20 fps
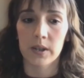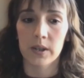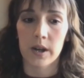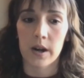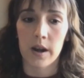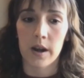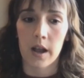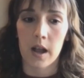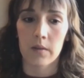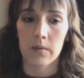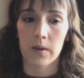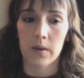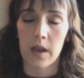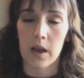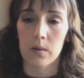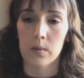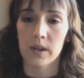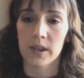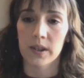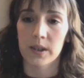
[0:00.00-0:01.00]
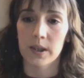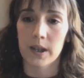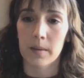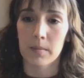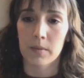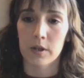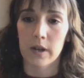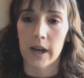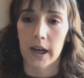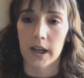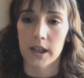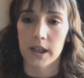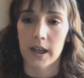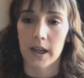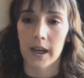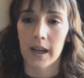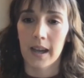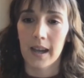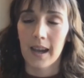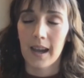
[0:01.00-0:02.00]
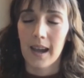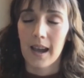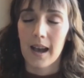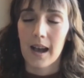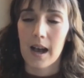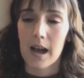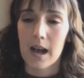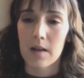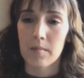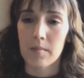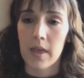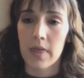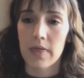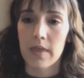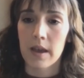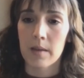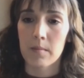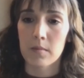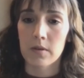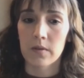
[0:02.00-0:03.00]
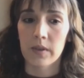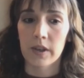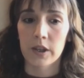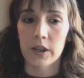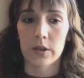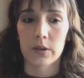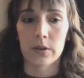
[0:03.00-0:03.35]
starting off with that one step direction um, and then moving to